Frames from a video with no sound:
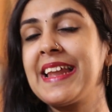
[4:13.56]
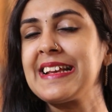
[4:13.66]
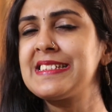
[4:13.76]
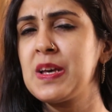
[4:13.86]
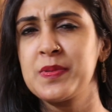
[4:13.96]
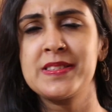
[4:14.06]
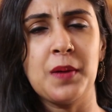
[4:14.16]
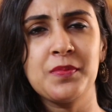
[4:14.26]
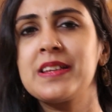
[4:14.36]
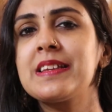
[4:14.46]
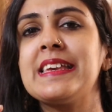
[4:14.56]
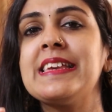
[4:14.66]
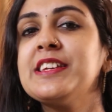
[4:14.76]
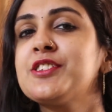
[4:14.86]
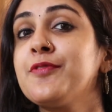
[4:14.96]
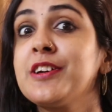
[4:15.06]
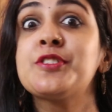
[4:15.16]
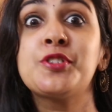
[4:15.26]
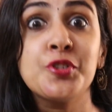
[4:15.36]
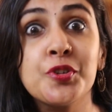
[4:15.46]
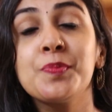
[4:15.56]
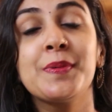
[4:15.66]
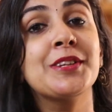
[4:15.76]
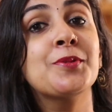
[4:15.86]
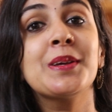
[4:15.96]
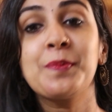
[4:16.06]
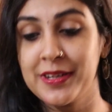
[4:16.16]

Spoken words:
the next step is something each of us should be doing,